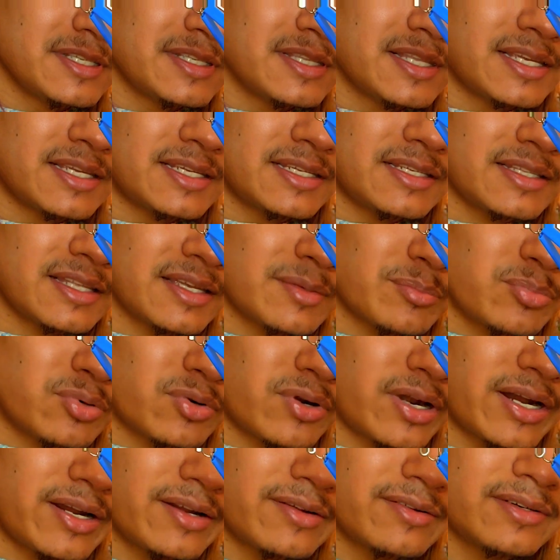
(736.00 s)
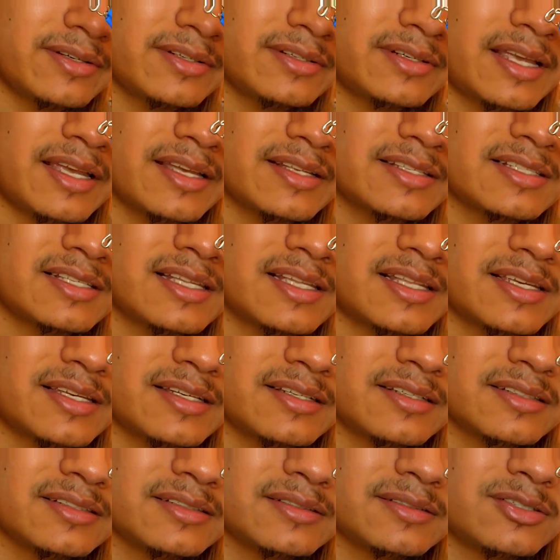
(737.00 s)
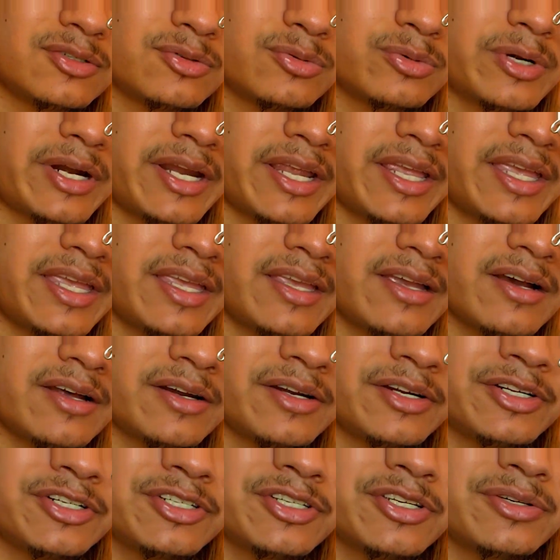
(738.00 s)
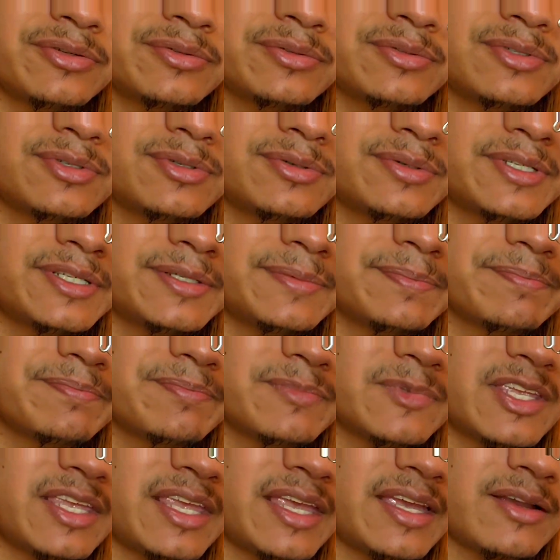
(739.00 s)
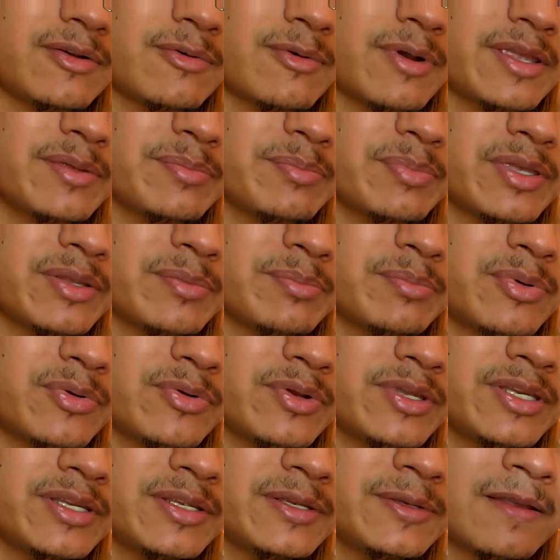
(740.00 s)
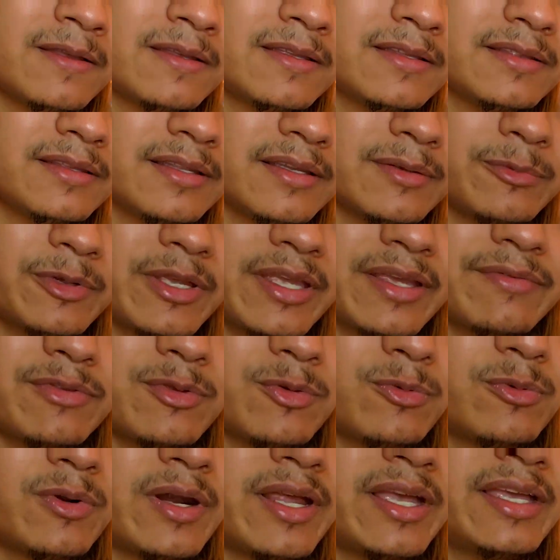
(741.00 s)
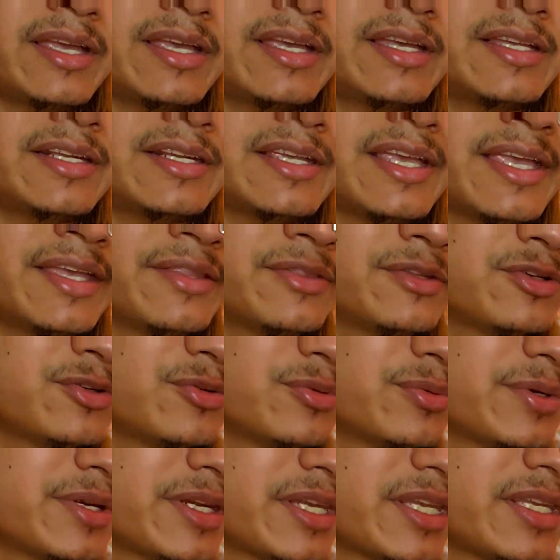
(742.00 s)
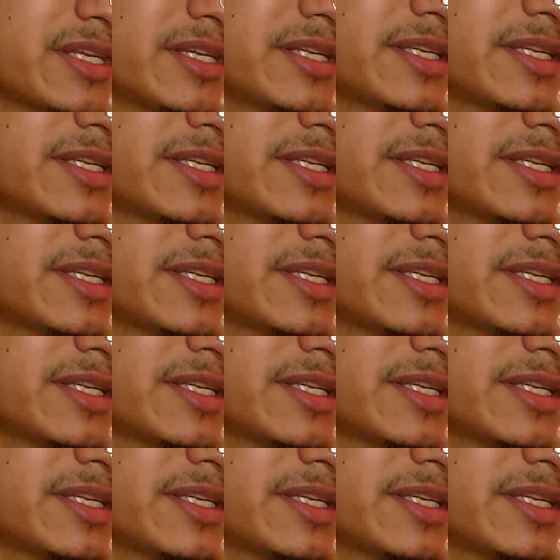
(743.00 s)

that? That brown has like a gray undertone to it. Can't quite pinpoint it. Then we have the red and the green